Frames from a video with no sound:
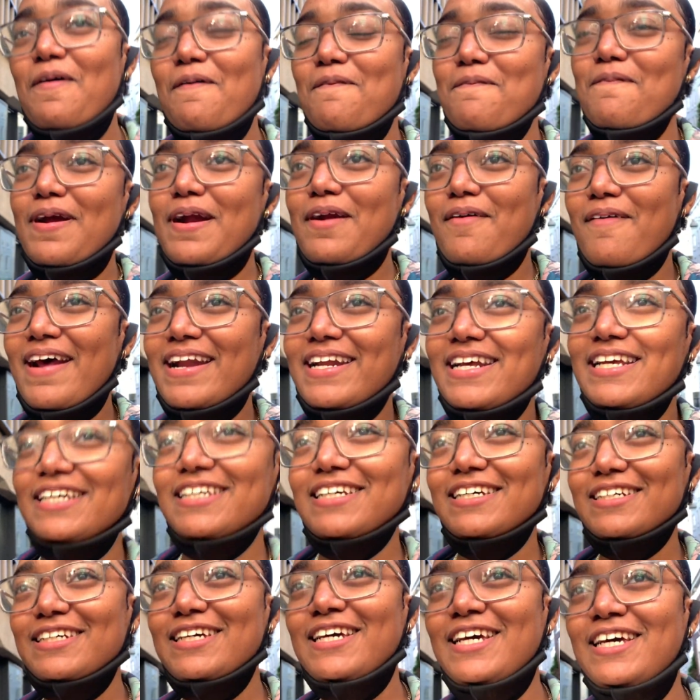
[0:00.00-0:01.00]
We're ready. Good
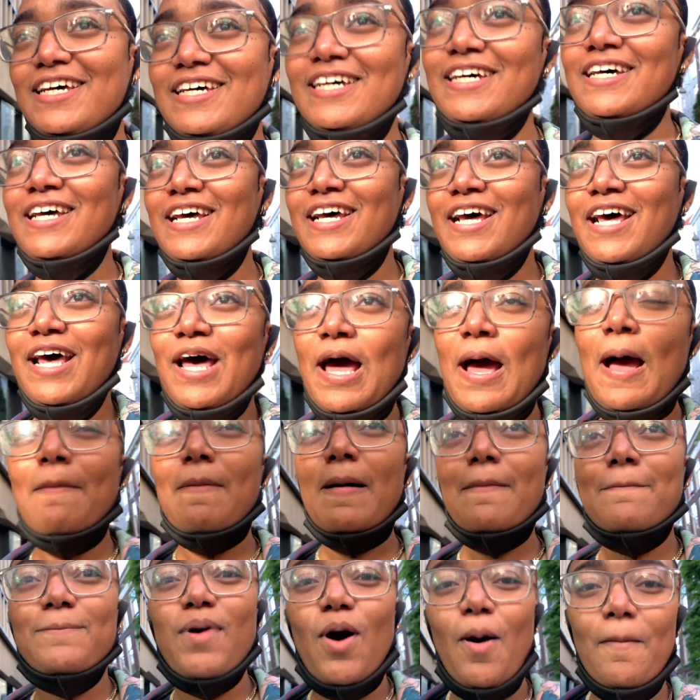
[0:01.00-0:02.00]

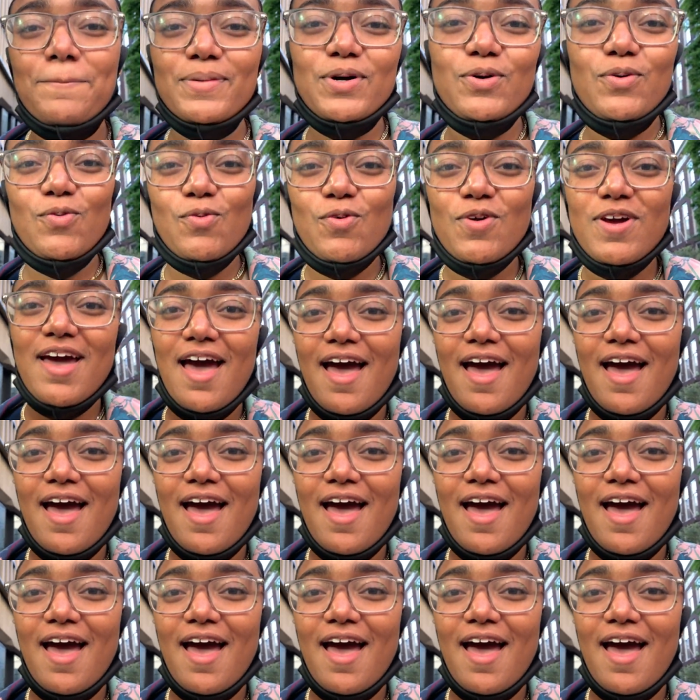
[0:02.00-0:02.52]
morning,